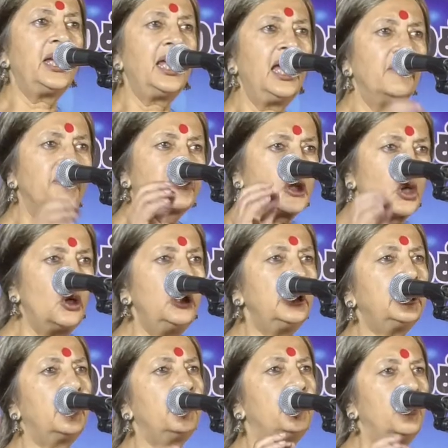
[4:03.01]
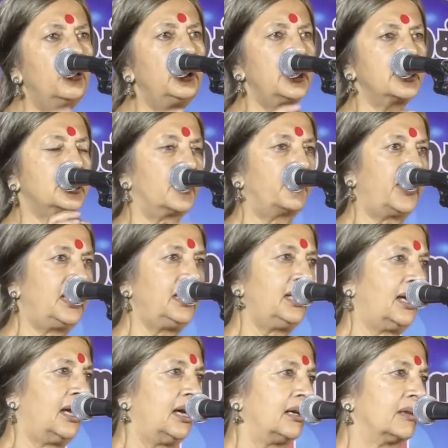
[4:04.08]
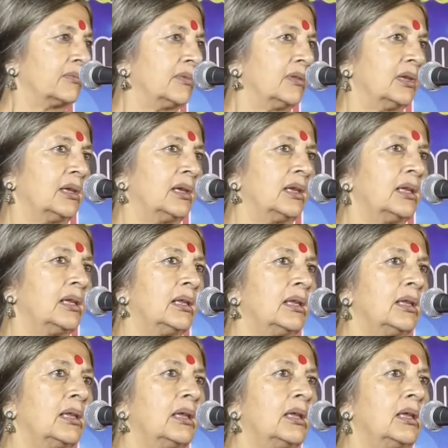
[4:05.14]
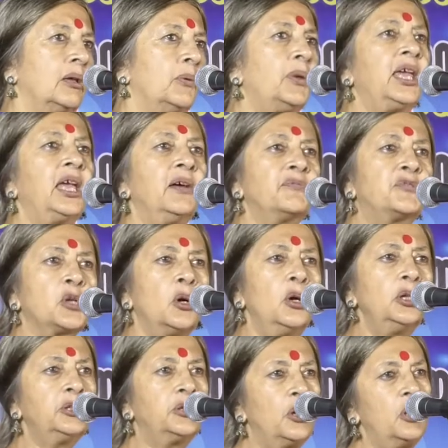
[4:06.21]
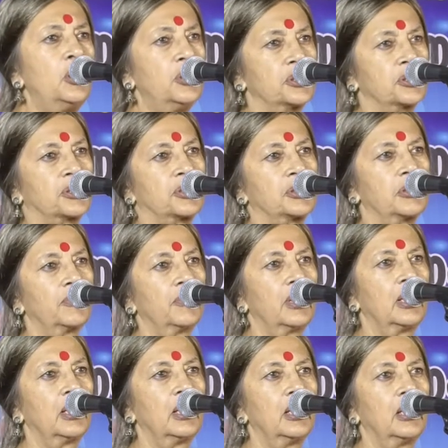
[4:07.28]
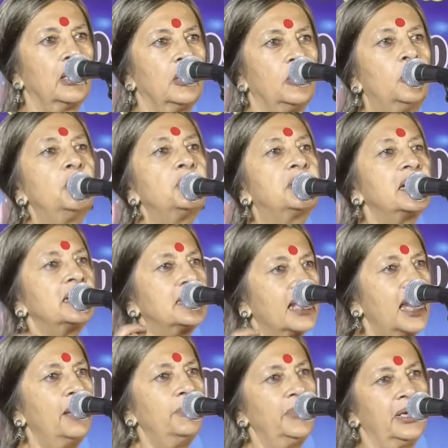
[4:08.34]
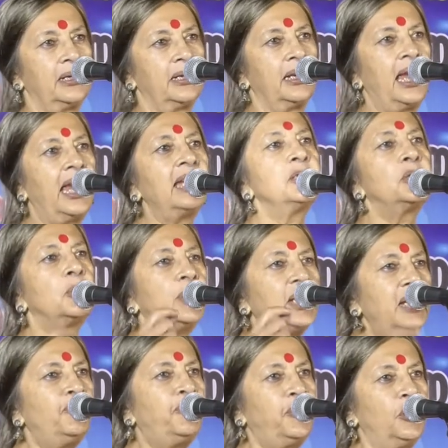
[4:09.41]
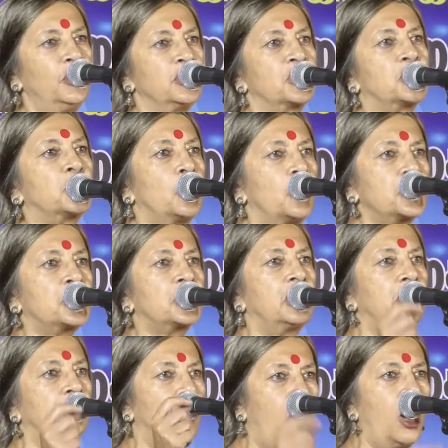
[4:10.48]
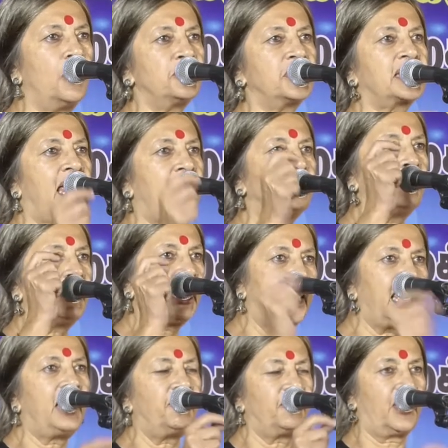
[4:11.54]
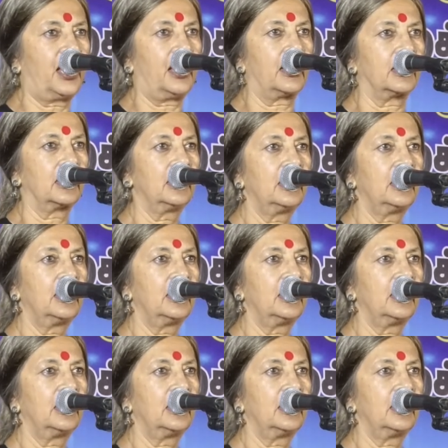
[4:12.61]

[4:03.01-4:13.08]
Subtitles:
We have told the rulers of India, we have told those who determine and who influence social norms and behavior,